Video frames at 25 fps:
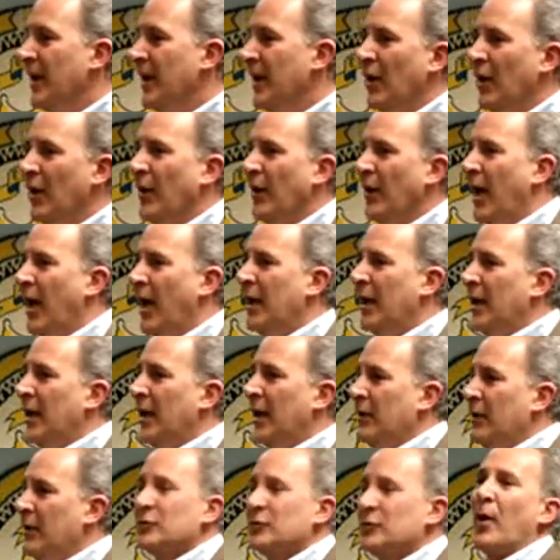you know,
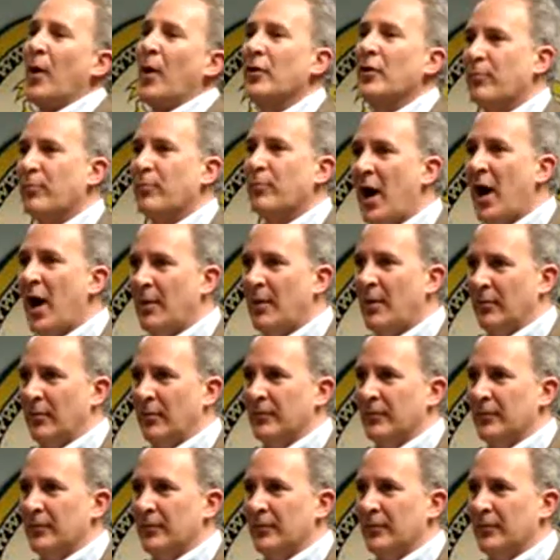he was part of the problem.